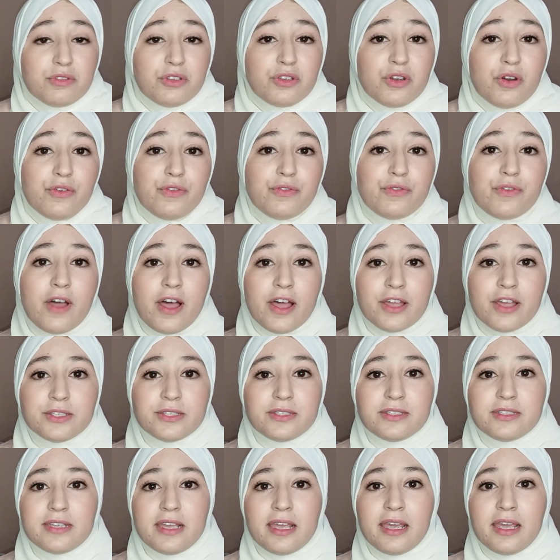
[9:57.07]
Your
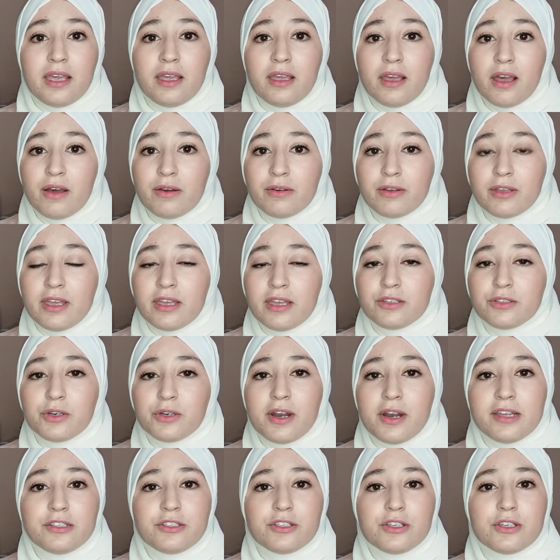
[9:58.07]
first day, okay,
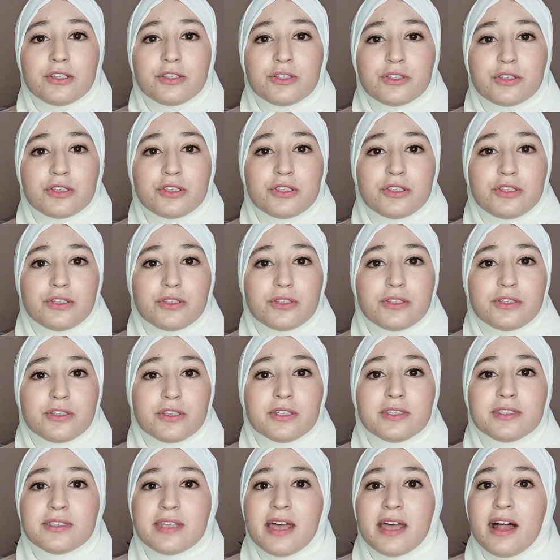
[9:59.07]
try to introduce
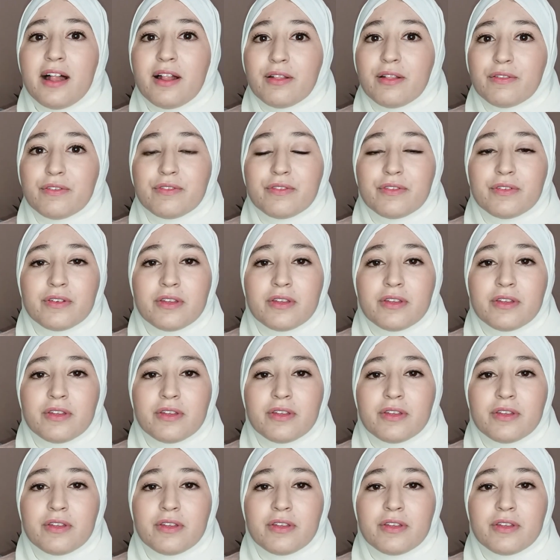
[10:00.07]
yourself.